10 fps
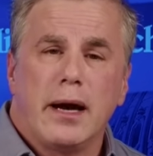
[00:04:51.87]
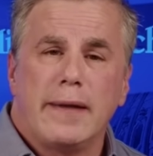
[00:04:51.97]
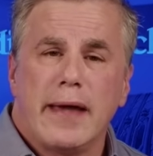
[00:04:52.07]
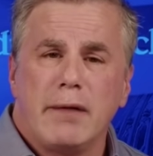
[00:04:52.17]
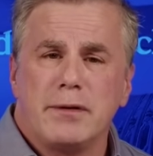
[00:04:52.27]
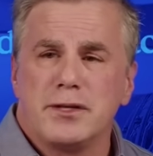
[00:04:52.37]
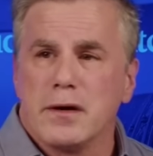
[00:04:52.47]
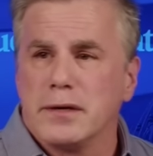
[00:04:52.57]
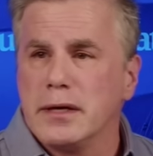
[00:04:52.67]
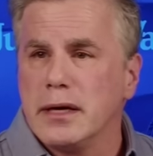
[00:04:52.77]
And that
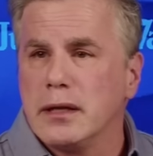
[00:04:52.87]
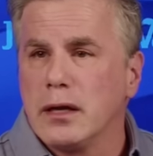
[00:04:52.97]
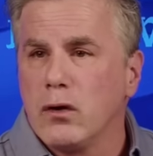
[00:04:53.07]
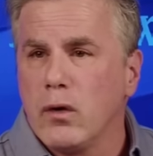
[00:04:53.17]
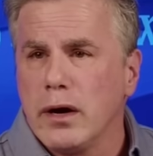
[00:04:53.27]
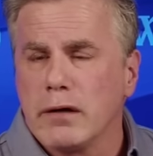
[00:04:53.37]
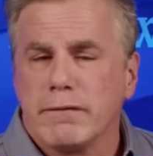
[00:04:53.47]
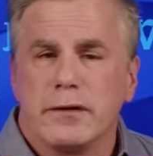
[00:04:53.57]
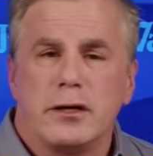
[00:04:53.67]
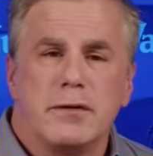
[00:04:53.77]
resulted in the lawyer
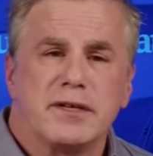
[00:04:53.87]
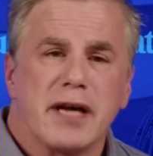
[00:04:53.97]
for the U.S.